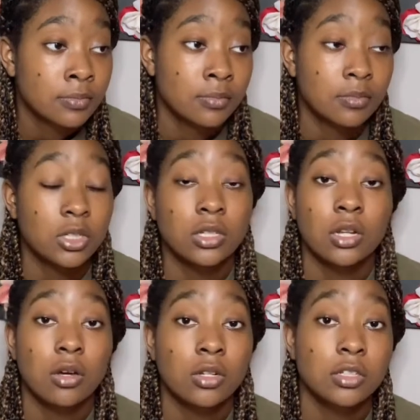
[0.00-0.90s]
But
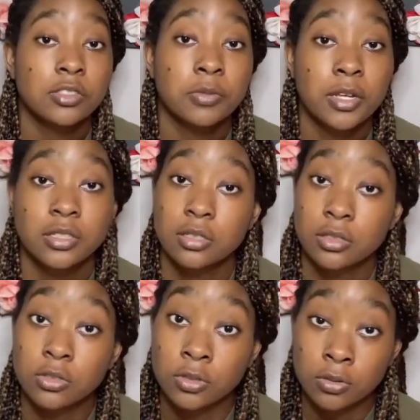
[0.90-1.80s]
no disrespect to the
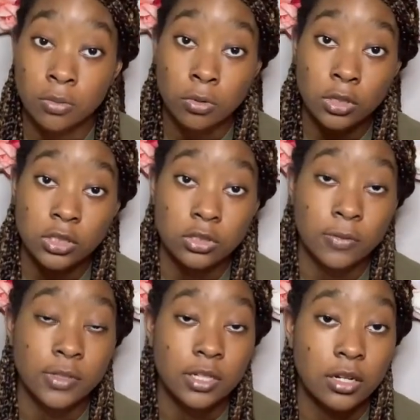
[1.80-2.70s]
sororities or
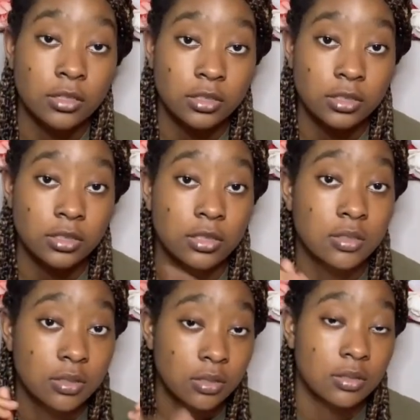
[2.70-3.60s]
fraternities.
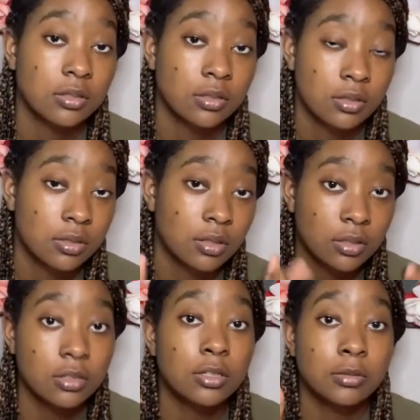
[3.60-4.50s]
I
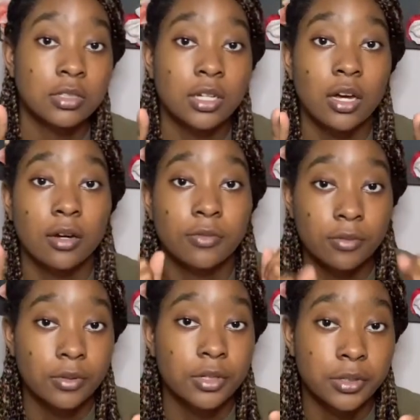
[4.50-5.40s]
look up to y'all,
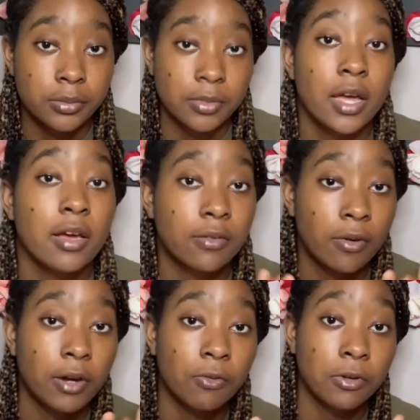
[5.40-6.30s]
for real. I have
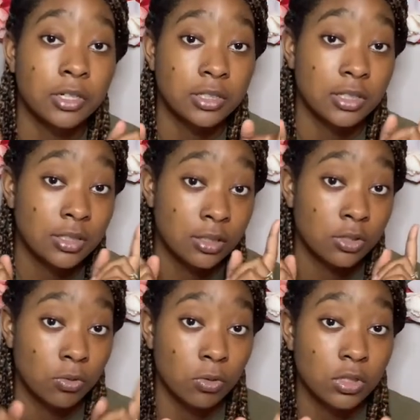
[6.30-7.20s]
great friends that's in a
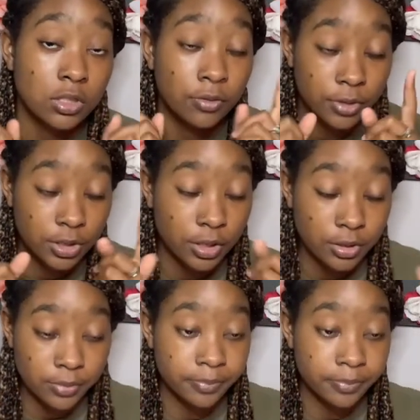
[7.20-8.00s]
sorority and a fraternity.